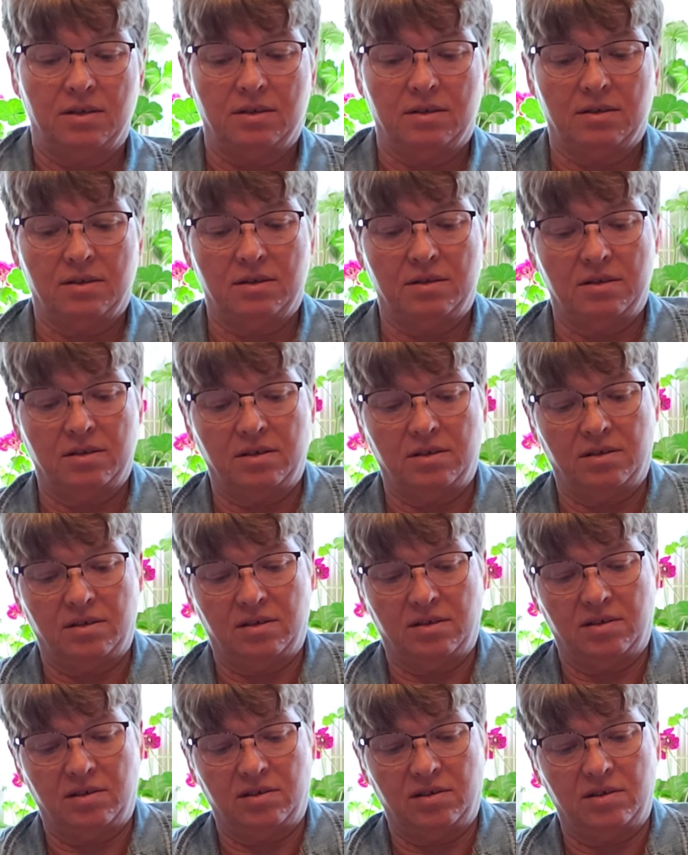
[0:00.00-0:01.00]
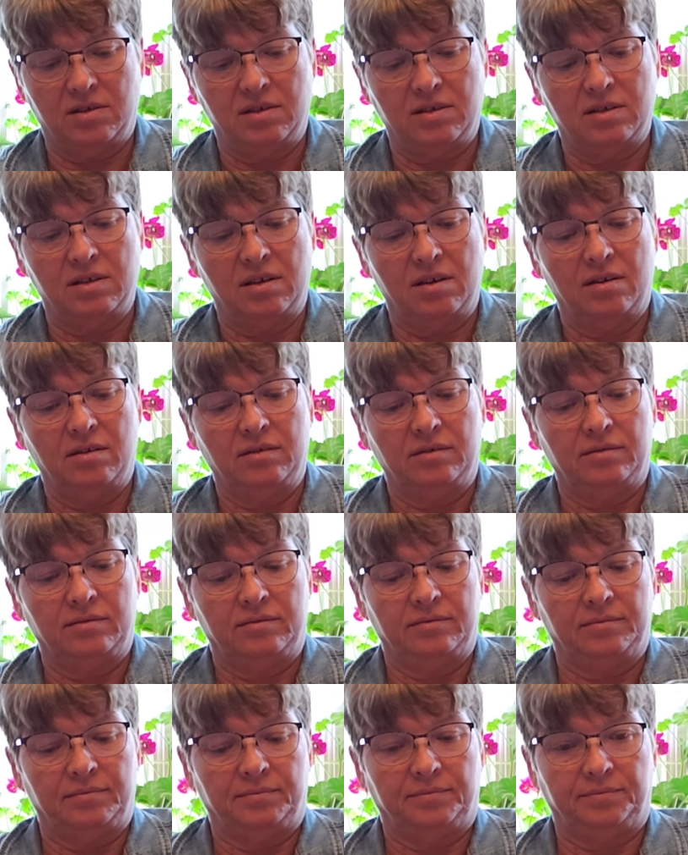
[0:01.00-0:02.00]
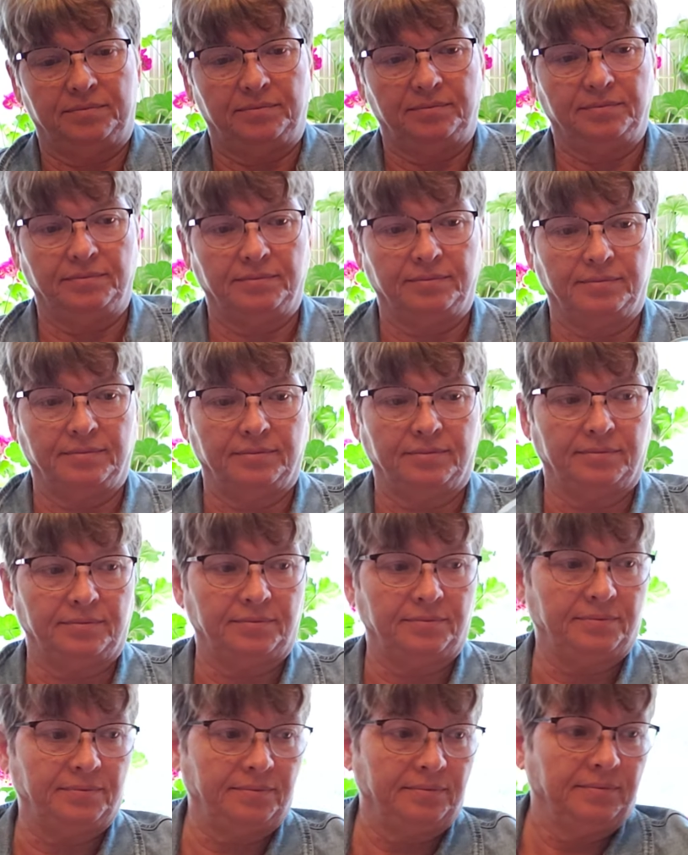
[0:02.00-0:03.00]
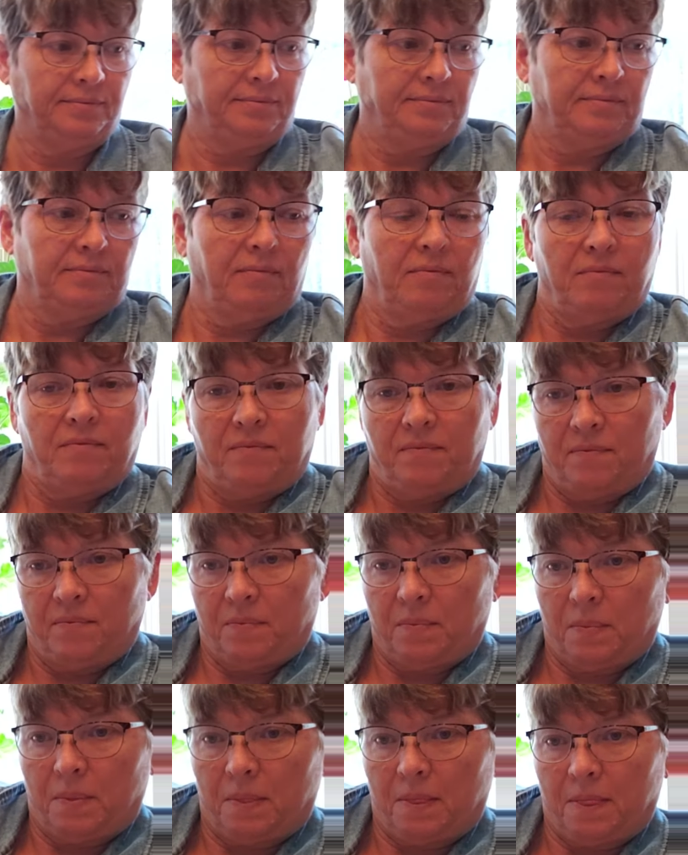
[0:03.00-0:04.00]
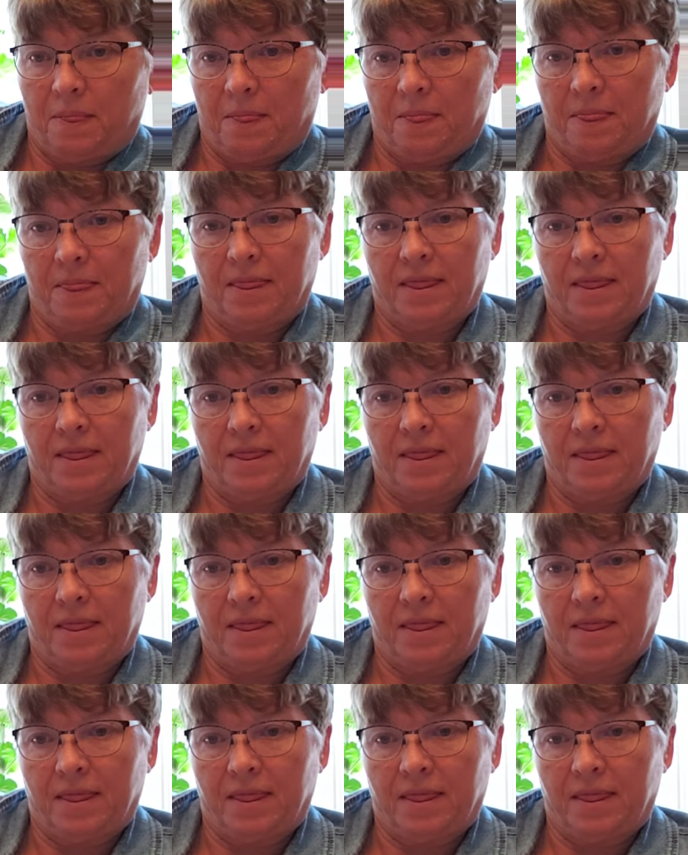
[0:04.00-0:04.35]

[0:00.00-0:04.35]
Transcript: Nobody speaks.